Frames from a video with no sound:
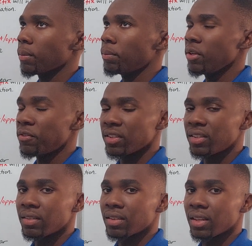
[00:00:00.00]

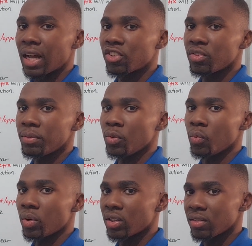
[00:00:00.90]
prefixes can actually be
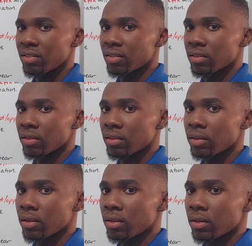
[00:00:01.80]
words,
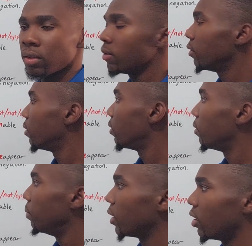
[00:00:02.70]

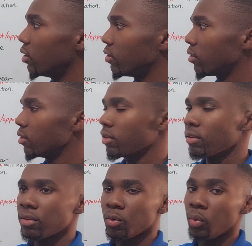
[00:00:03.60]
because
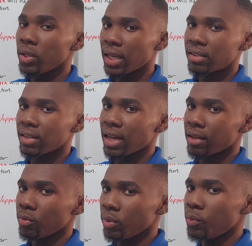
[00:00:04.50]
we'll get to that.
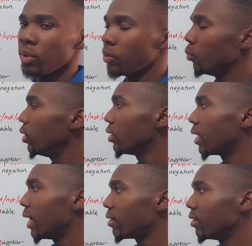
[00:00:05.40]
We'll
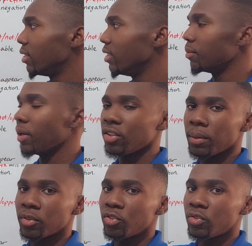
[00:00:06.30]
get to these, but
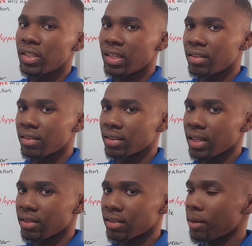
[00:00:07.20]
I'm just using this as an
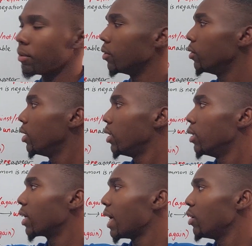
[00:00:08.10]
example. Look at